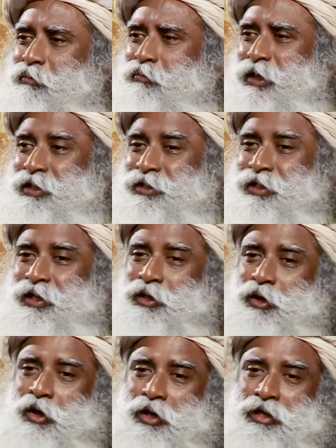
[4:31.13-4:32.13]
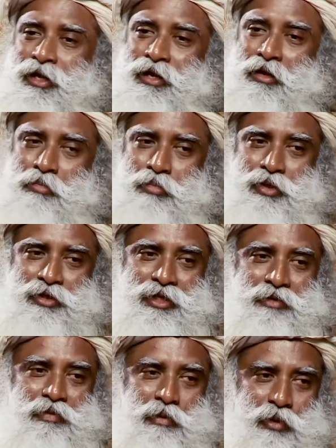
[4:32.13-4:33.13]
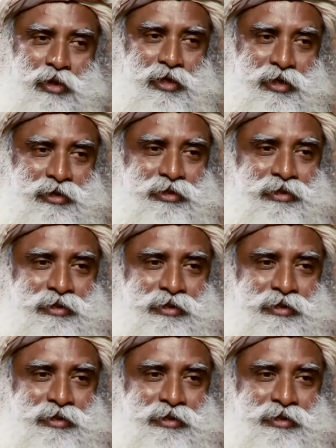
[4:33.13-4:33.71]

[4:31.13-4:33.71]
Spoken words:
but still not in the numbers that we wanted.